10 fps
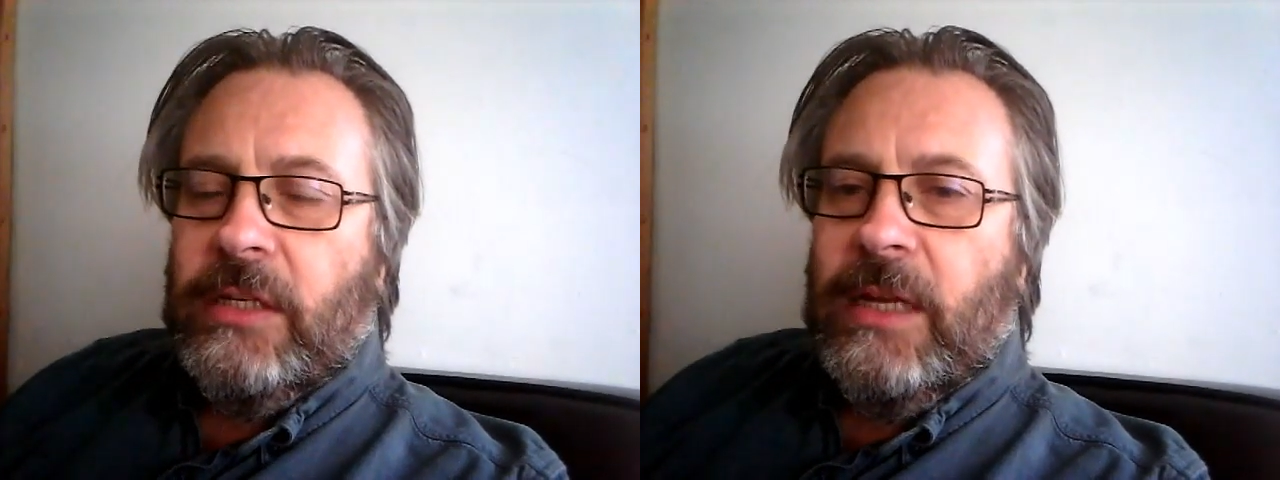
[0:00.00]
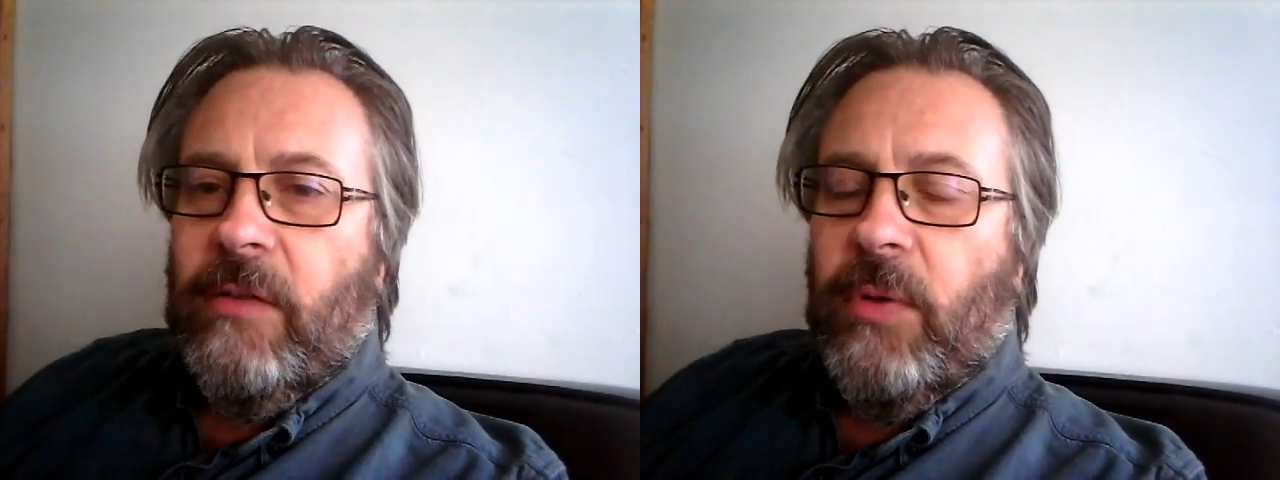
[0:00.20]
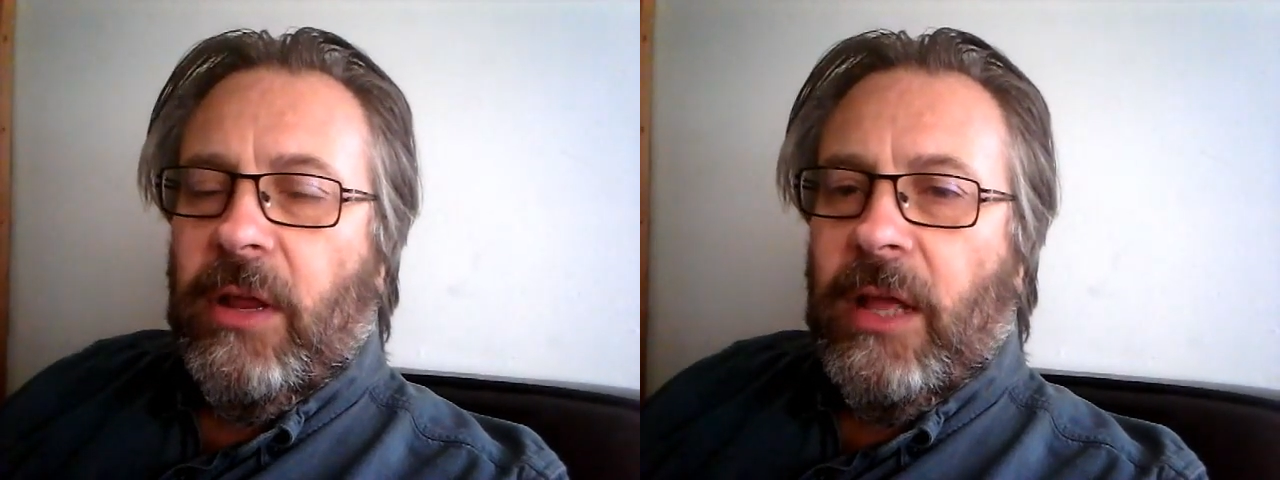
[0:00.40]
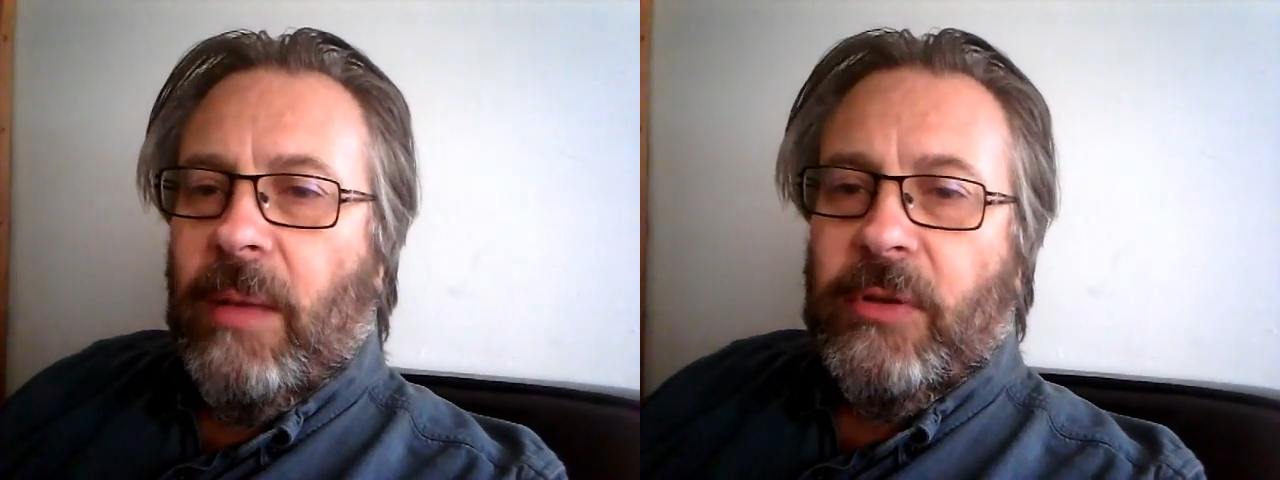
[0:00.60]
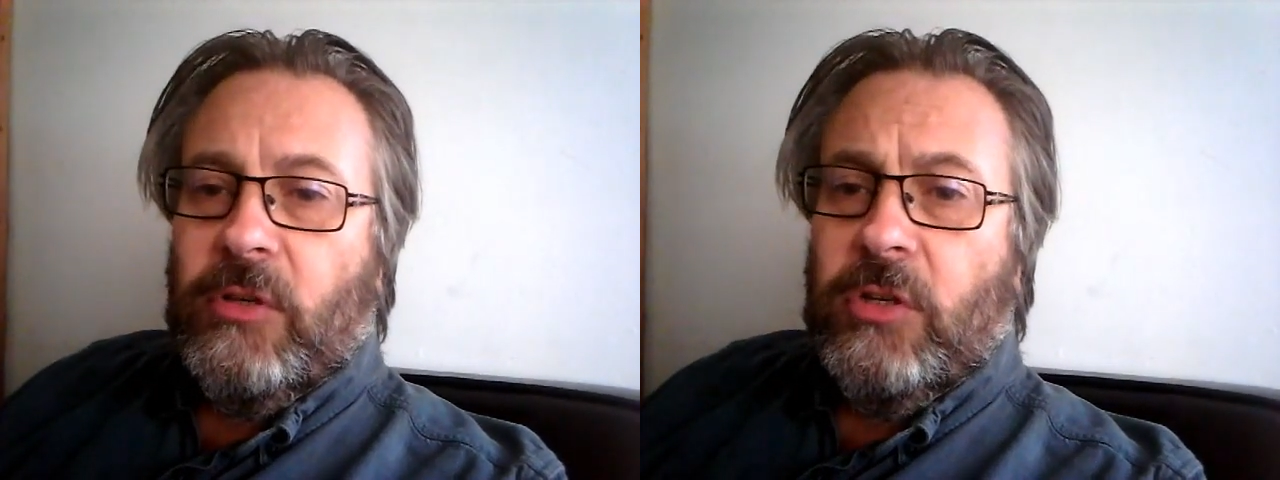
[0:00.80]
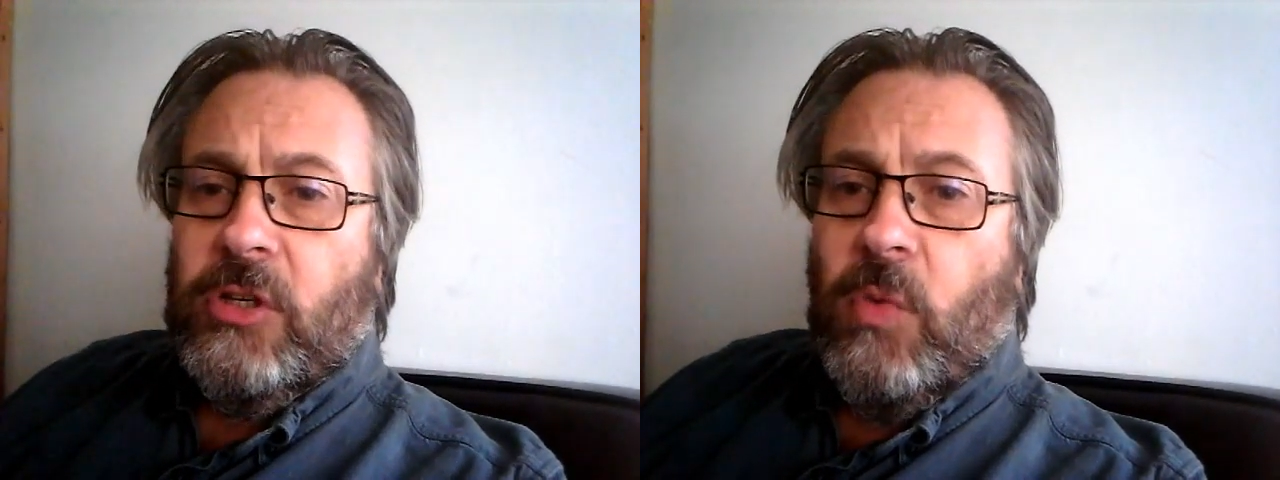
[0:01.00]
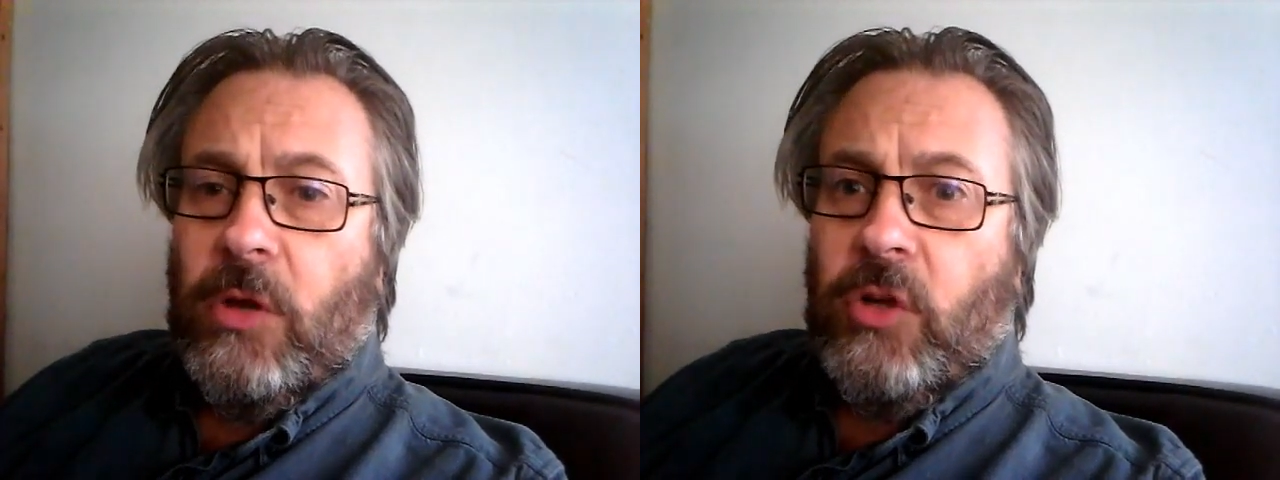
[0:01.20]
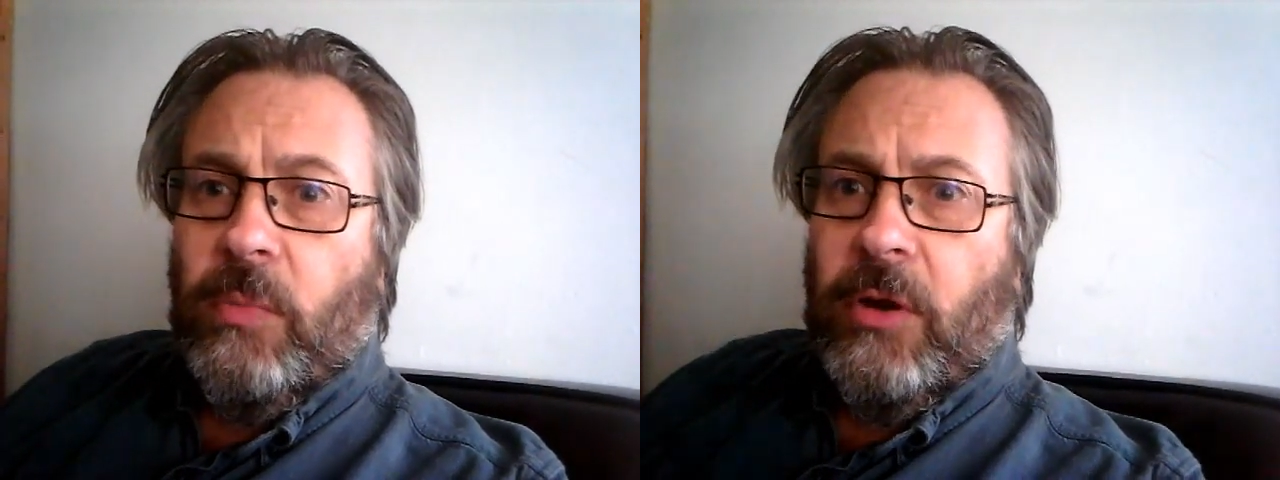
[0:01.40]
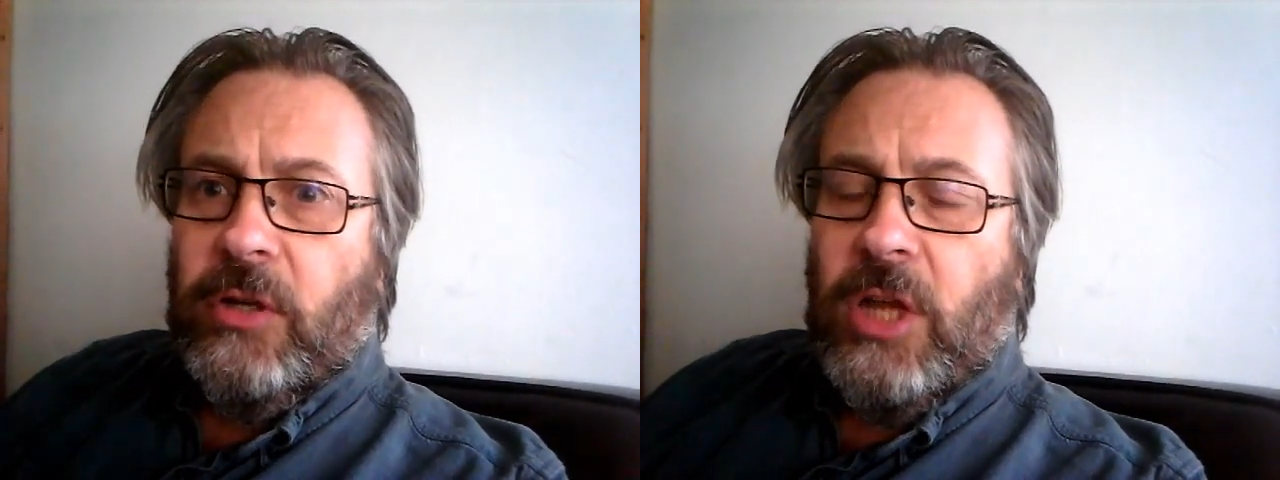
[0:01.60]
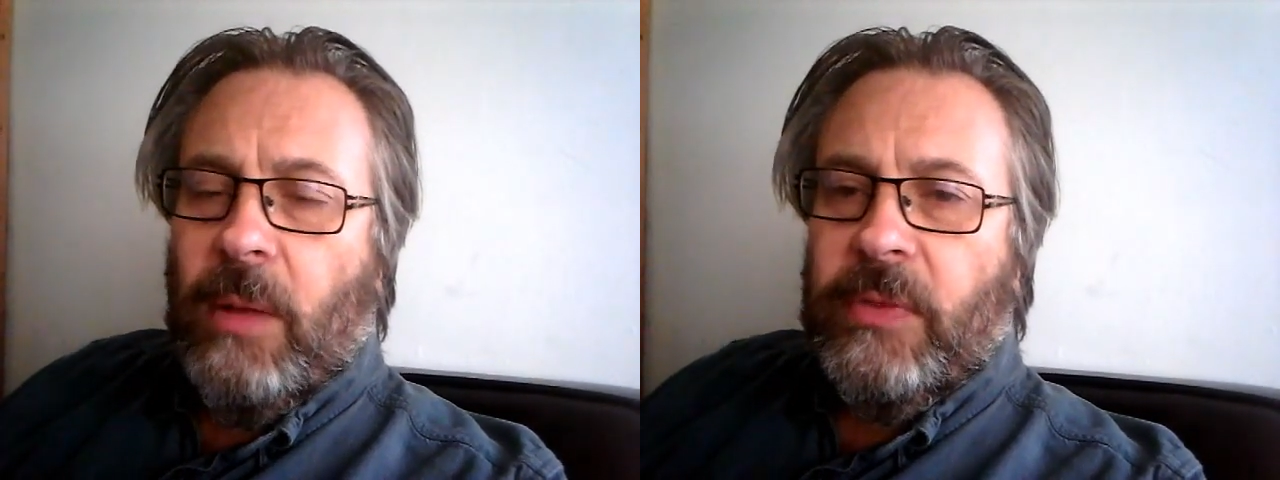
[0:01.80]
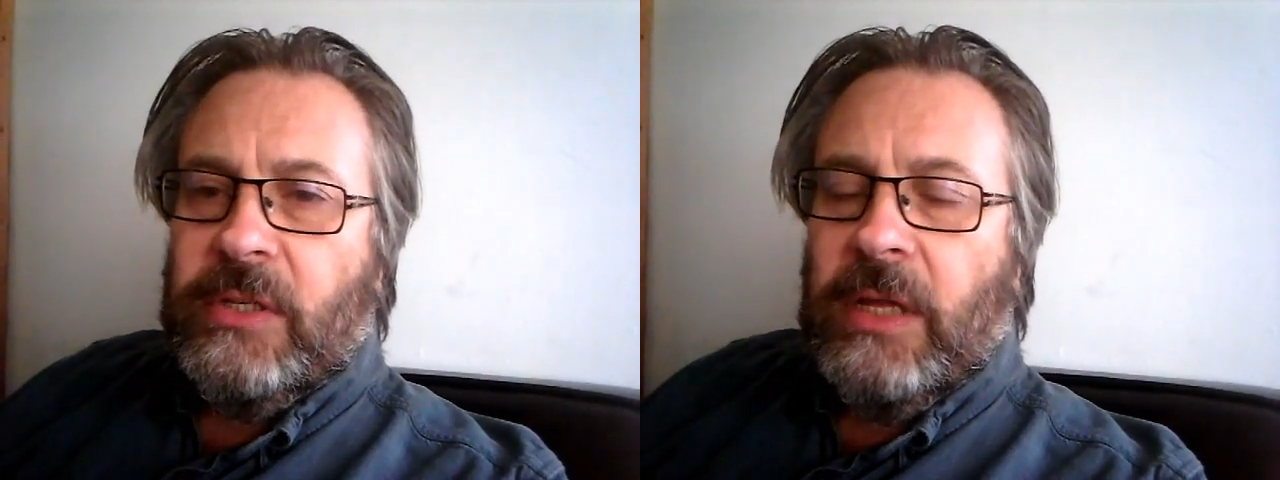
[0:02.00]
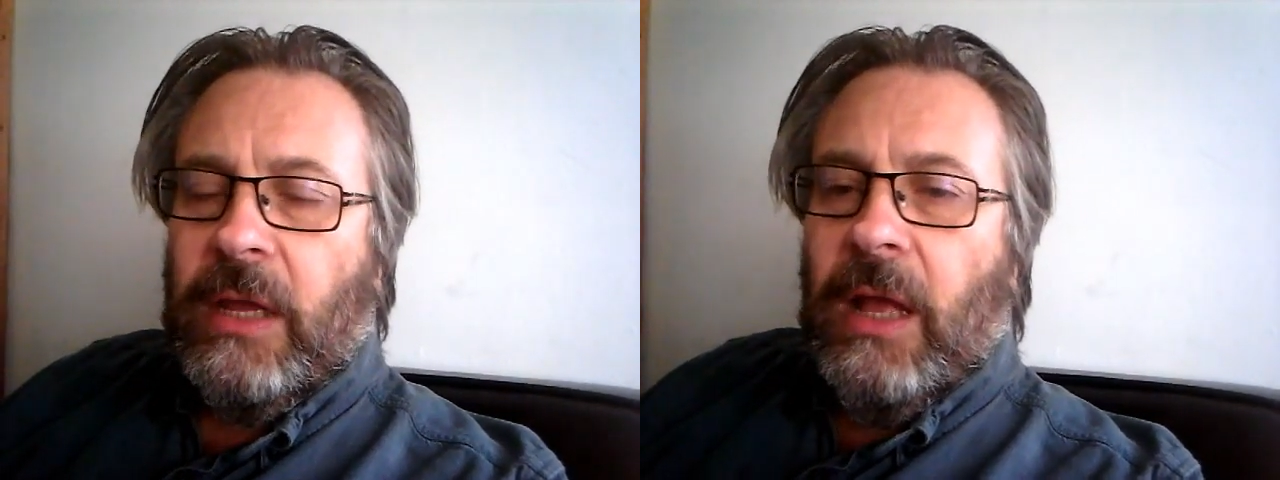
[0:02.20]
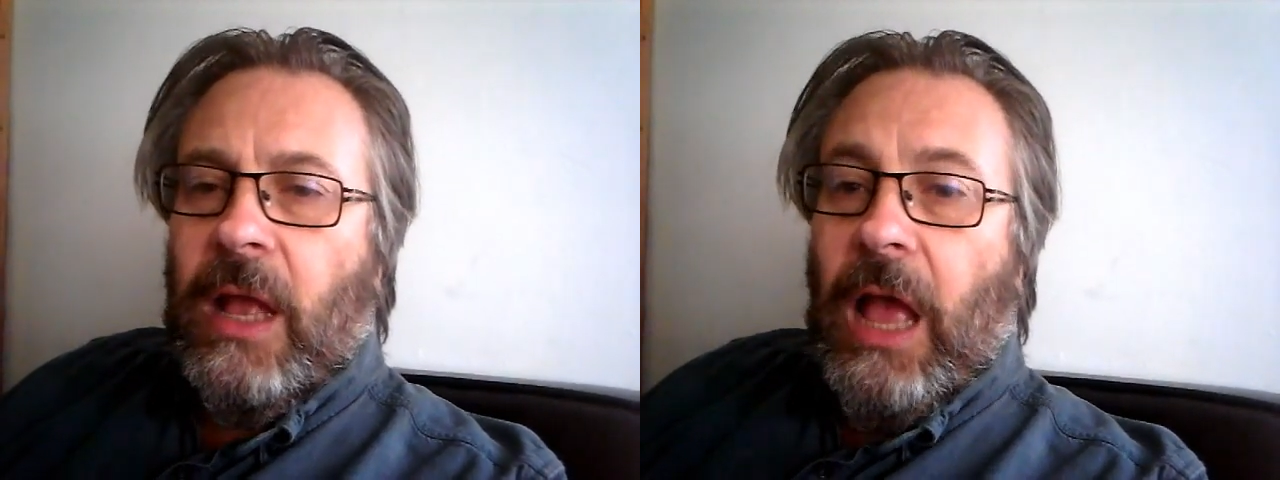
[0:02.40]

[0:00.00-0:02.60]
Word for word: instead of putting a cup into the dishwasher I put it on top of the sink.